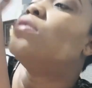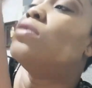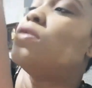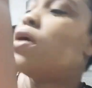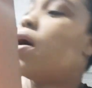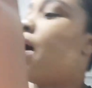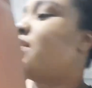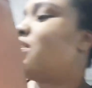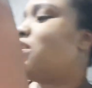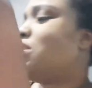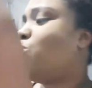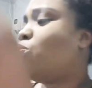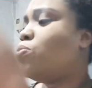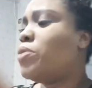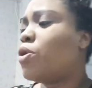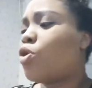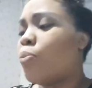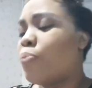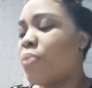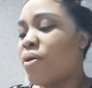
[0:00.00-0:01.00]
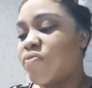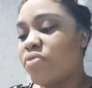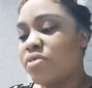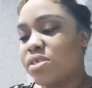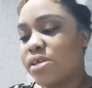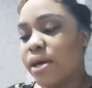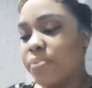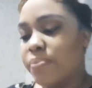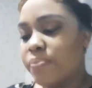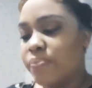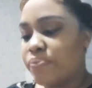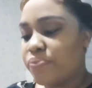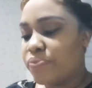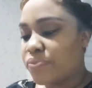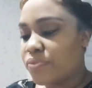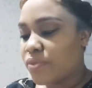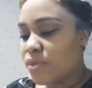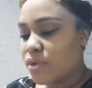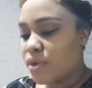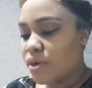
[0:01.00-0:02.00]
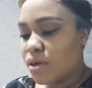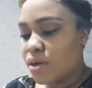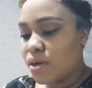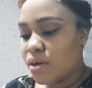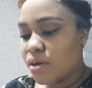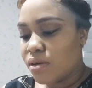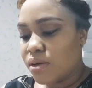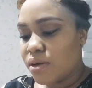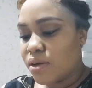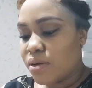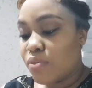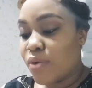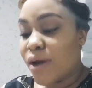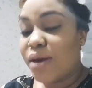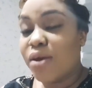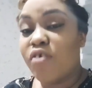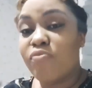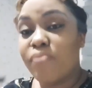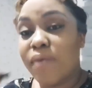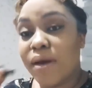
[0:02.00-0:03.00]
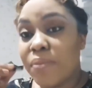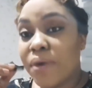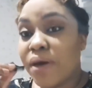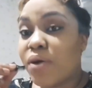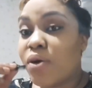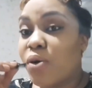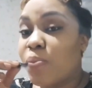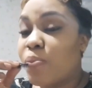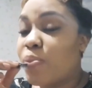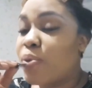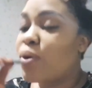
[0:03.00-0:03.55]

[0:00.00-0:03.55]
I actually don't make up every time. But I love my makeup.